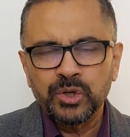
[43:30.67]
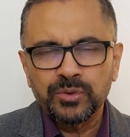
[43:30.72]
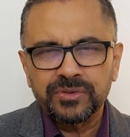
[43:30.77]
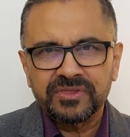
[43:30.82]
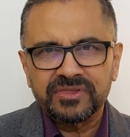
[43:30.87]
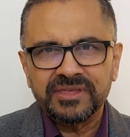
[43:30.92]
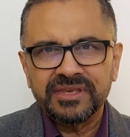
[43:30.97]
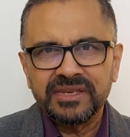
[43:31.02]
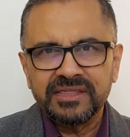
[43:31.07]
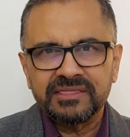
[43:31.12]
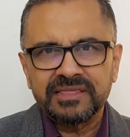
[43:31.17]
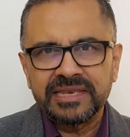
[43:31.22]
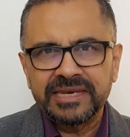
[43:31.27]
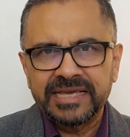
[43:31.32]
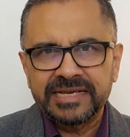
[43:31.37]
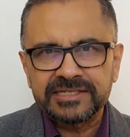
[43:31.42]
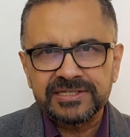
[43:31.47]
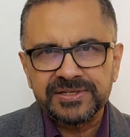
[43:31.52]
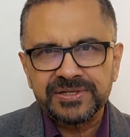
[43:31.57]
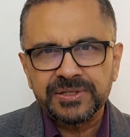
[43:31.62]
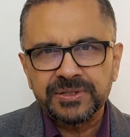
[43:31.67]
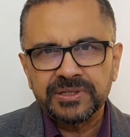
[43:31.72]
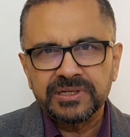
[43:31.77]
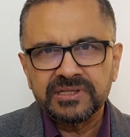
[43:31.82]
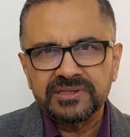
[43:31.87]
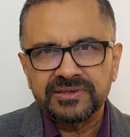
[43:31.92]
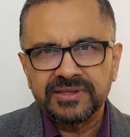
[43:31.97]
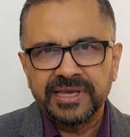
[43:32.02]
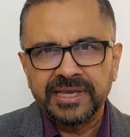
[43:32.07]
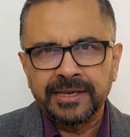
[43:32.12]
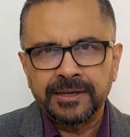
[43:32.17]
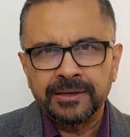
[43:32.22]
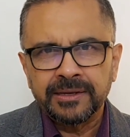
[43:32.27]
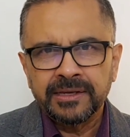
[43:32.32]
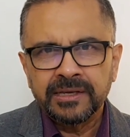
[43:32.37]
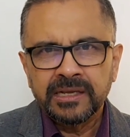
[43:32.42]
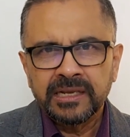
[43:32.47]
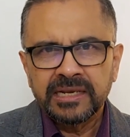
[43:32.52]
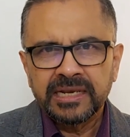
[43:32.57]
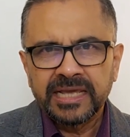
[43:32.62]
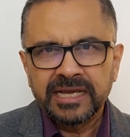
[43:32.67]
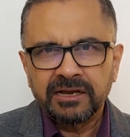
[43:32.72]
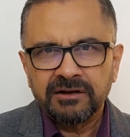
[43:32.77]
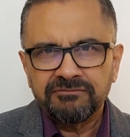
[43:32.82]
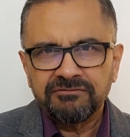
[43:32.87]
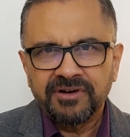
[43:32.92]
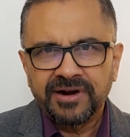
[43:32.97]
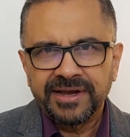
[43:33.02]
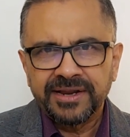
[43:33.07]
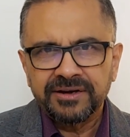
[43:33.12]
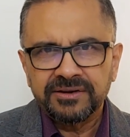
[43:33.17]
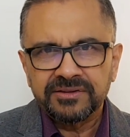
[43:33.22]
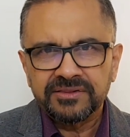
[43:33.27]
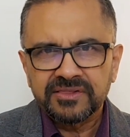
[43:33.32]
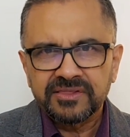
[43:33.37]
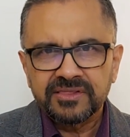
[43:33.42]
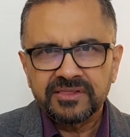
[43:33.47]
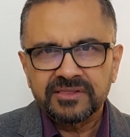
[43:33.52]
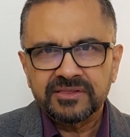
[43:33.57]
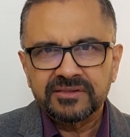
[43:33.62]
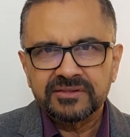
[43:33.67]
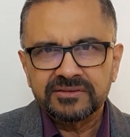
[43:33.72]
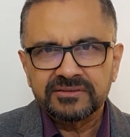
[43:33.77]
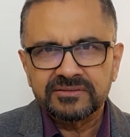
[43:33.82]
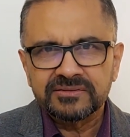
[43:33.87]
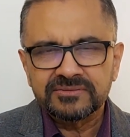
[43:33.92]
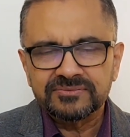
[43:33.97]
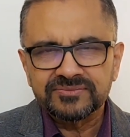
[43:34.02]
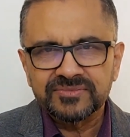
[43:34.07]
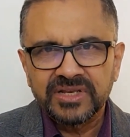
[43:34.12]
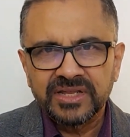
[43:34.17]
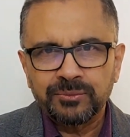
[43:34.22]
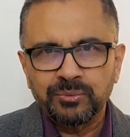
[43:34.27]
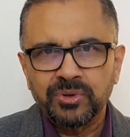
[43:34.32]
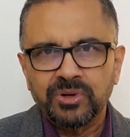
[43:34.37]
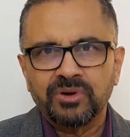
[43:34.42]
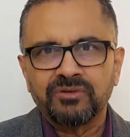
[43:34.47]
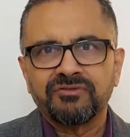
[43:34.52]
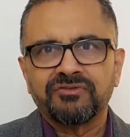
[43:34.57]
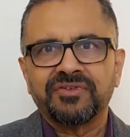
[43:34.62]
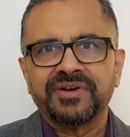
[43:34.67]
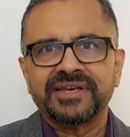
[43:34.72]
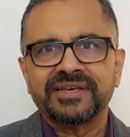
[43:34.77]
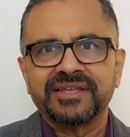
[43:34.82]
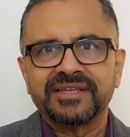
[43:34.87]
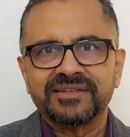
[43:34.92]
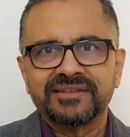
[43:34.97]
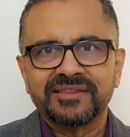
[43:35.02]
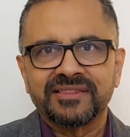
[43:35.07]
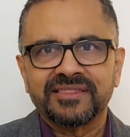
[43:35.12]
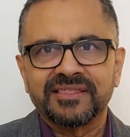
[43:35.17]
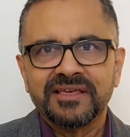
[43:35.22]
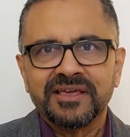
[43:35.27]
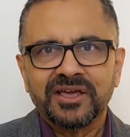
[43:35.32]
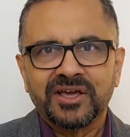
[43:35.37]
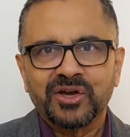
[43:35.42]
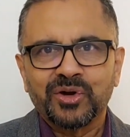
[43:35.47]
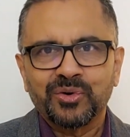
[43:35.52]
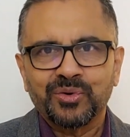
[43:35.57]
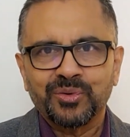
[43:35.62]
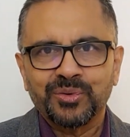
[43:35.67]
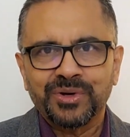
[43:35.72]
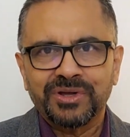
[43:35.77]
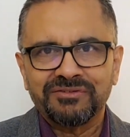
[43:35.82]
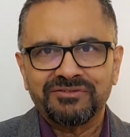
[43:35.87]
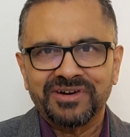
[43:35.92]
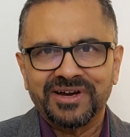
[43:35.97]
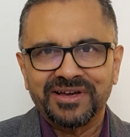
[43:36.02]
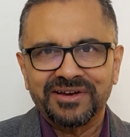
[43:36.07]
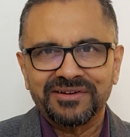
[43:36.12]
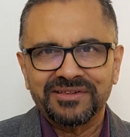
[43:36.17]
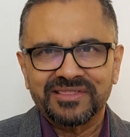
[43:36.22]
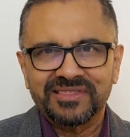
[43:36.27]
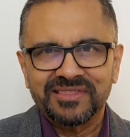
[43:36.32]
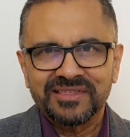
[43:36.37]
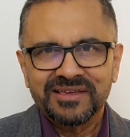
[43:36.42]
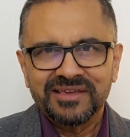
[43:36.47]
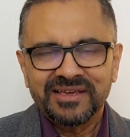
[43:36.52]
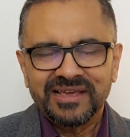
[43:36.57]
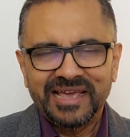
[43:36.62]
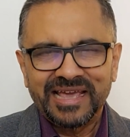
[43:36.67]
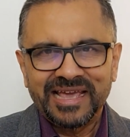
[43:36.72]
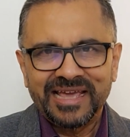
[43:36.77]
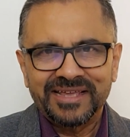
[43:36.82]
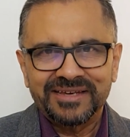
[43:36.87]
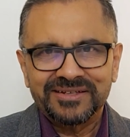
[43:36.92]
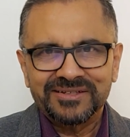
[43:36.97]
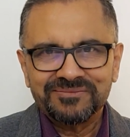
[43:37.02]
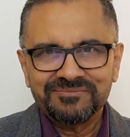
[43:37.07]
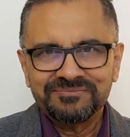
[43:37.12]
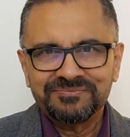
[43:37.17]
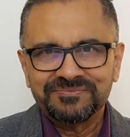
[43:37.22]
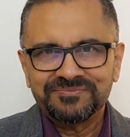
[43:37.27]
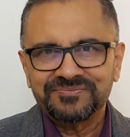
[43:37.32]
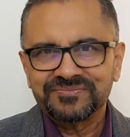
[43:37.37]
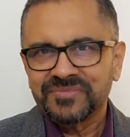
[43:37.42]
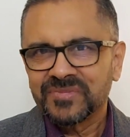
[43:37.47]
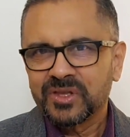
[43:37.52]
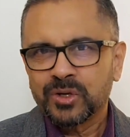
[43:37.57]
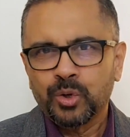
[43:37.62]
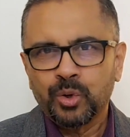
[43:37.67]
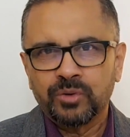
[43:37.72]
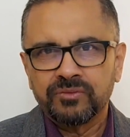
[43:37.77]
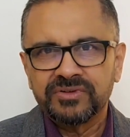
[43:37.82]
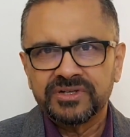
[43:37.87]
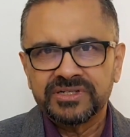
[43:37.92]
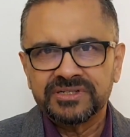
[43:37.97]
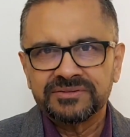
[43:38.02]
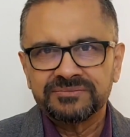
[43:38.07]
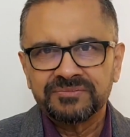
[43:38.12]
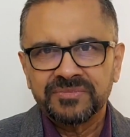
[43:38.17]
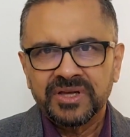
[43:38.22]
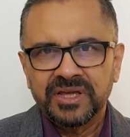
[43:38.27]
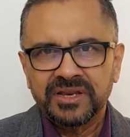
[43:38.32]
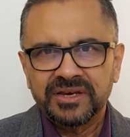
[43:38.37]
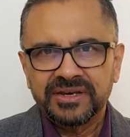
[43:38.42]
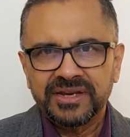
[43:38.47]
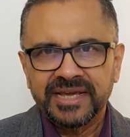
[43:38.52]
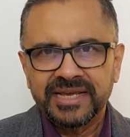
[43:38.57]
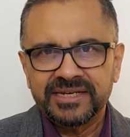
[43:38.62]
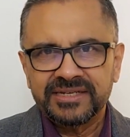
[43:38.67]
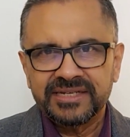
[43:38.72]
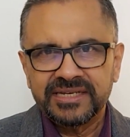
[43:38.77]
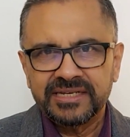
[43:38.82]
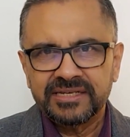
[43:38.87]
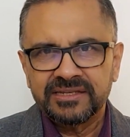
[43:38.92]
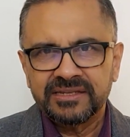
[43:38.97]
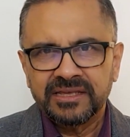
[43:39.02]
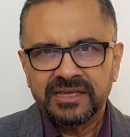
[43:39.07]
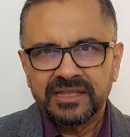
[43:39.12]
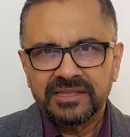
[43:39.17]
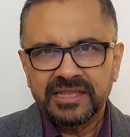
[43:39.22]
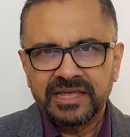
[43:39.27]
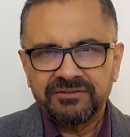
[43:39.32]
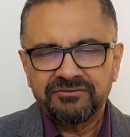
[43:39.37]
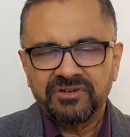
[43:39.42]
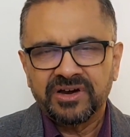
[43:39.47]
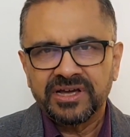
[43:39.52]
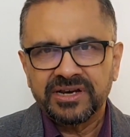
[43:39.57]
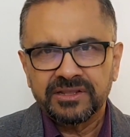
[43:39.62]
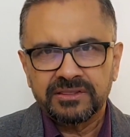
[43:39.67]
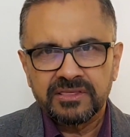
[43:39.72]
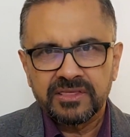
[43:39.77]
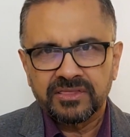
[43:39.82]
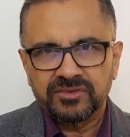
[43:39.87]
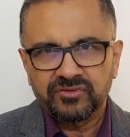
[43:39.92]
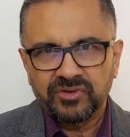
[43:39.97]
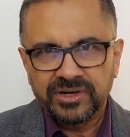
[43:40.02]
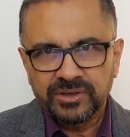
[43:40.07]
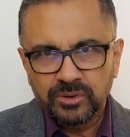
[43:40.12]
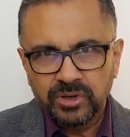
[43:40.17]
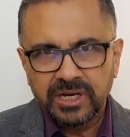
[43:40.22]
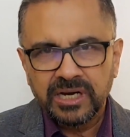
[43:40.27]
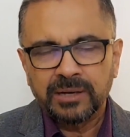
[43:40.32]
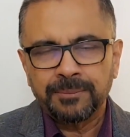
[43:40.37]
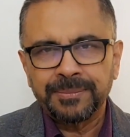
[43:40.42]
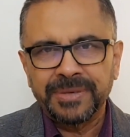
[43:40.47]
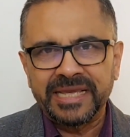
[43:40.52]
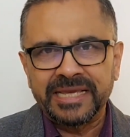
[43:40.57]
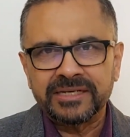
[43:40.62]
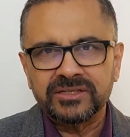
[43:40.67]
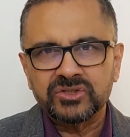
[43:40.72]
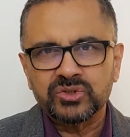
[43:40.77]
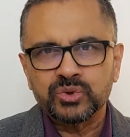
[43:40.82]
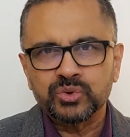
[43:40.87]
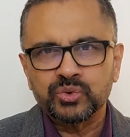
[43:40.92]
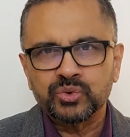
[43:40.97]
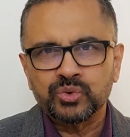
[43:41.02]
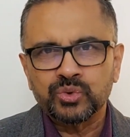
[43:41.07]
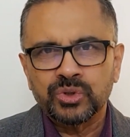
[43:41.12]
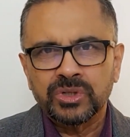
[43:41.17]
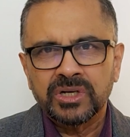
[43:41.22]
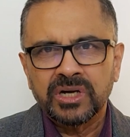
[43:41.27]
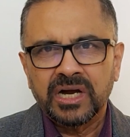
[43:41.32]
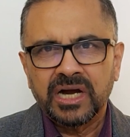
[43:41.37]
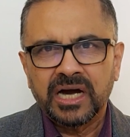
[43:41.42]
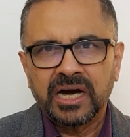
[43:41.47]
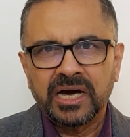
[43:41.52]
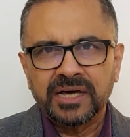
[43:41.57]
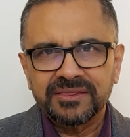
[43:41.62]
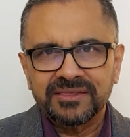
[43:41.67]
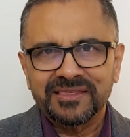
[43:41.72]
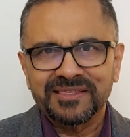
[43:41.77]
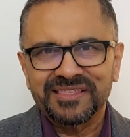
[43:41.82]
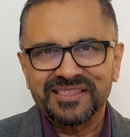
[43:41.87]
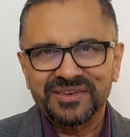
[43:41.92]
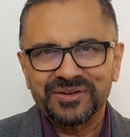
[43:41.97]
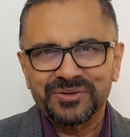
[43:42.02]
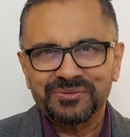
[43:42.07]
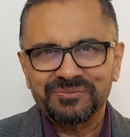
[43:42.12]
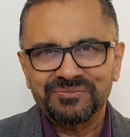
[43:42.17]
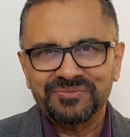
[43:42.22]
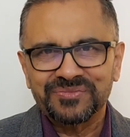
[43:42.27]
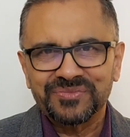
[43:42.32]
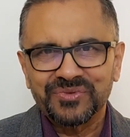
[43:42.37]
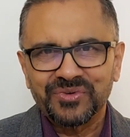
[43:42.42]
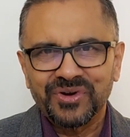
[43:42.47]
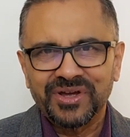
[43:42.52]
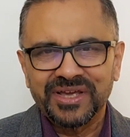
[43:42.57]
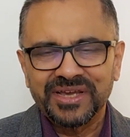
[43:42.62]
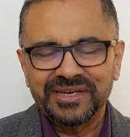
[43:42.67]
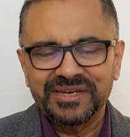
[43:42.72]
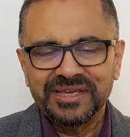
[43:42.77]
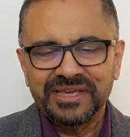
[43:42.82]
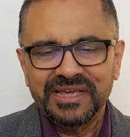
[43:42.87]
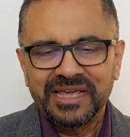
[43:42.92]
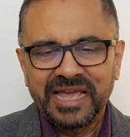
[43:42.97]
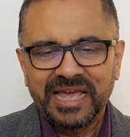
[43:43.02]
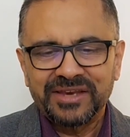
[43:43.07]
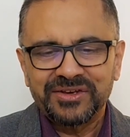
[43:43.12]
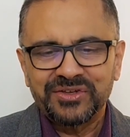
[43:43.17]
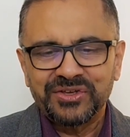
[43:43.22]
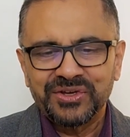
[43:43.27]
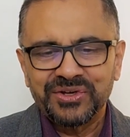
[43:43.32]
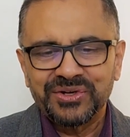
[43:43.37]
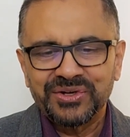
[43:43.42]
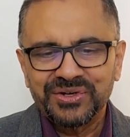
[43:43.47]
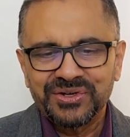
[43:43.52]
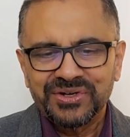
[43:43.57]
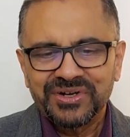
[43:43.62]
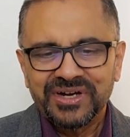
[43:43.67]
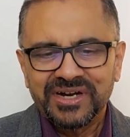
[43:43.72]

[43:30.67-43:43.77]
know, sin is an external thing, like a virus, like we're all fighting this coronavirus and COVID-19. That virus is trying to come into our system, right? And here,